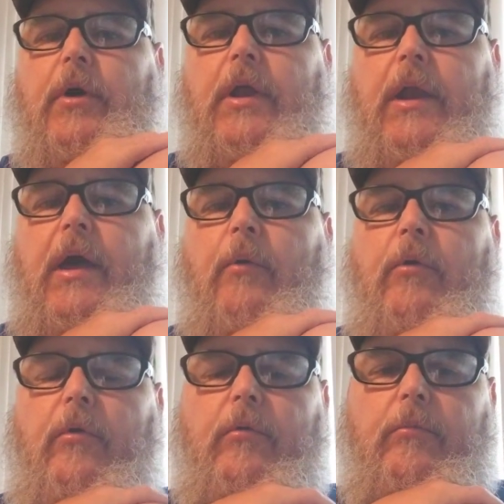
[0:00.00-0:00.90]
and I
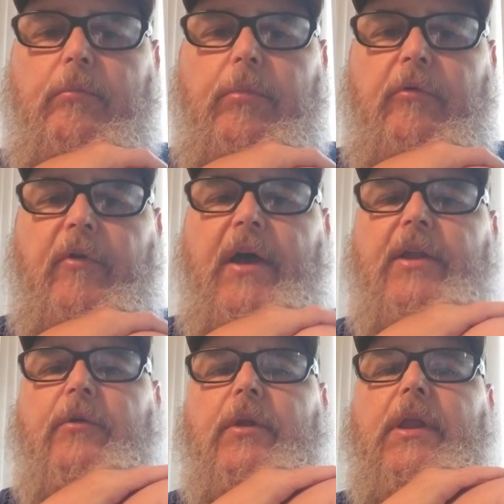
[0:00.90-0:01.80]
will provide
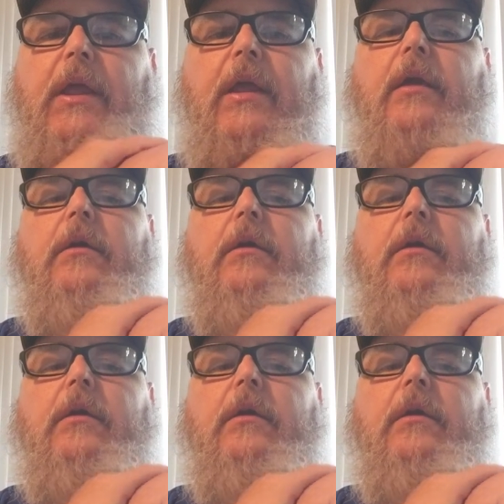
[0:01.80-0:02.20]
you a link